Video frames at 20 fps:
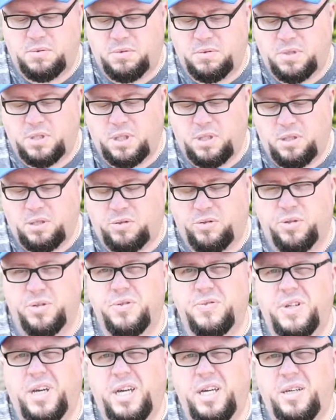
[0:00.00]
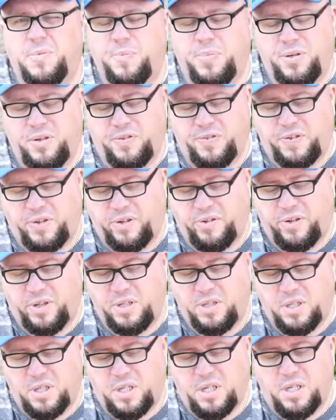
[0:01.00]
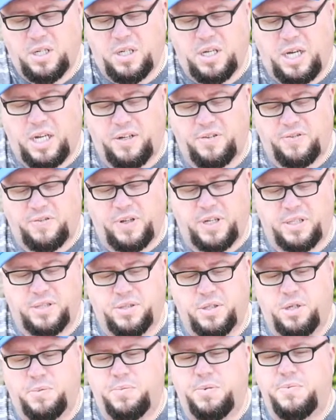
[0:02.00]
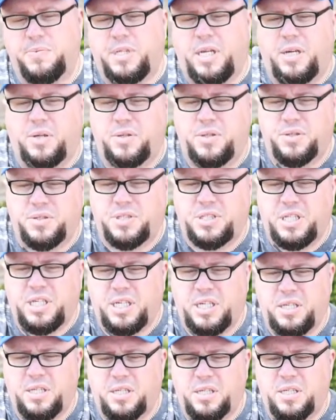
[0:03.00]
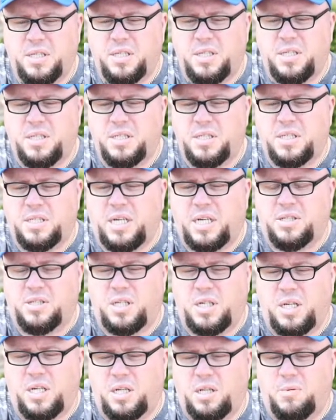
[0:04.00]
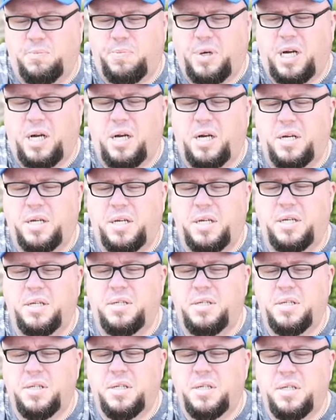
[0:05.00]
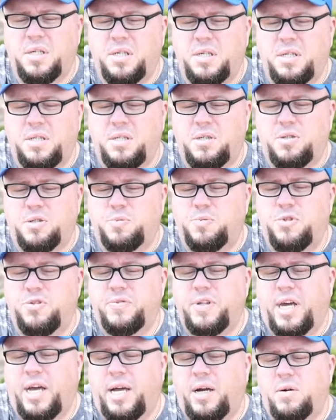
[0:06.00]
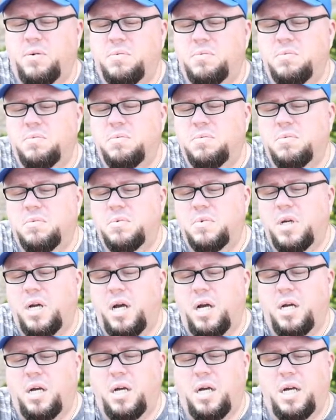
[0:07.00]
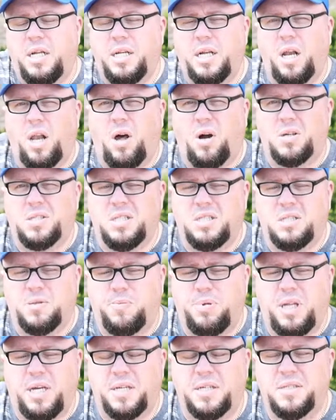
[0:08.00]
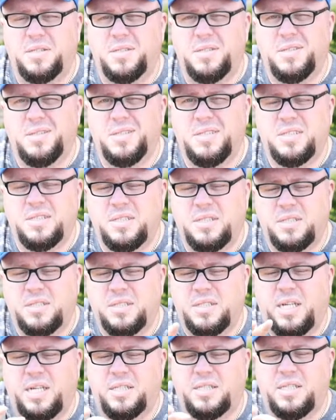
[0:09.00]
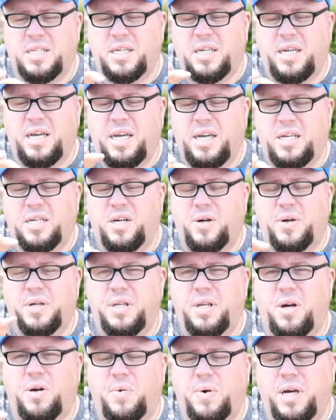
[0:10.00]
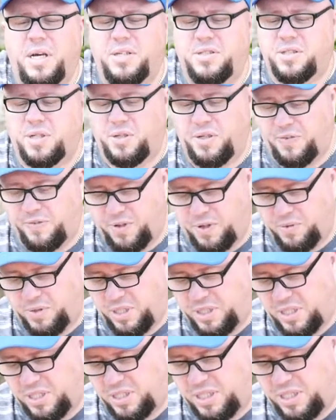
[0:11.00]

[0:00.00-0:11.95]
there's a little groove there, you can put your finger in and it flicks up. Now you'll see there's actually a little bar here, you just move that out and it locks into place, and that's it. It ain't going nowhere, so your phone can then